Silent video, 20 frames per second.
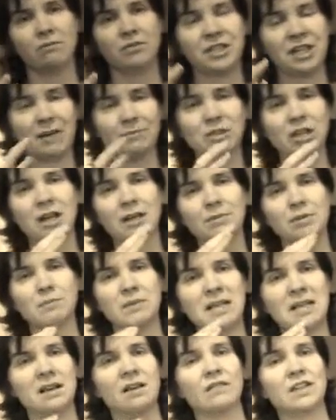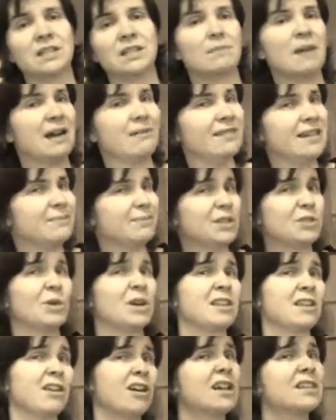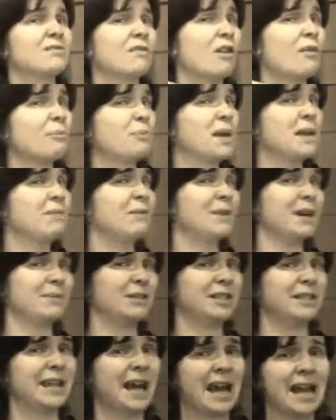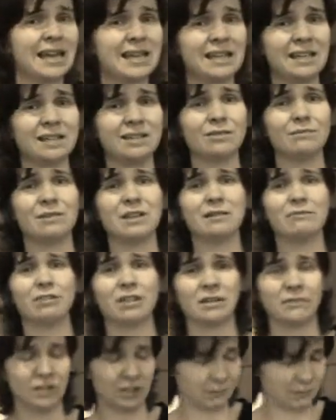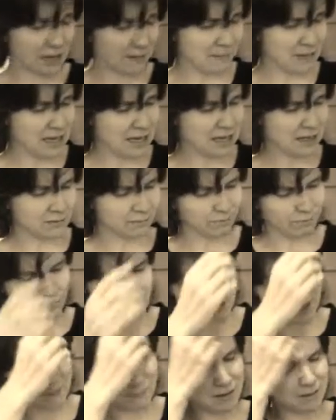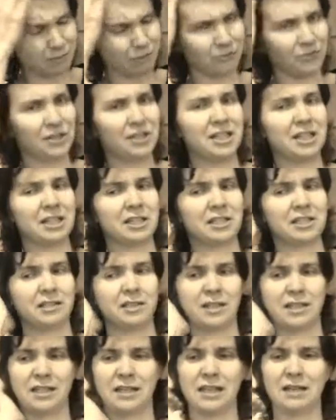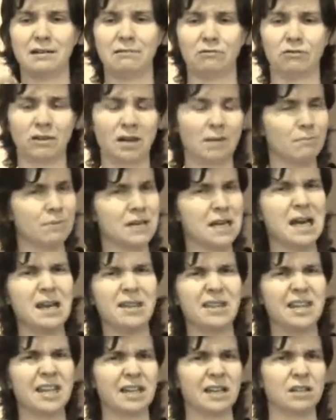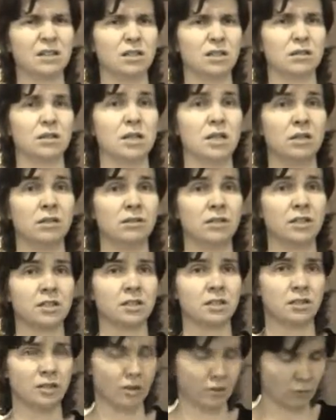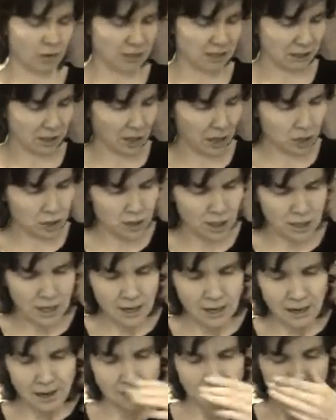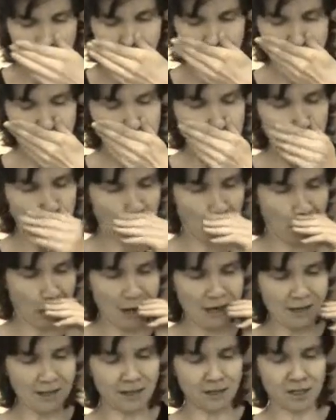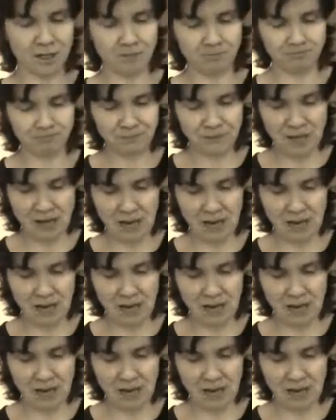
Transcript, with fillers: Sometimes many of us may read between the lines of what people may be saying, you know, be it whatever it may be, and many people just get grumpy and think, uh, this is not the way to go. But that's alright, you know.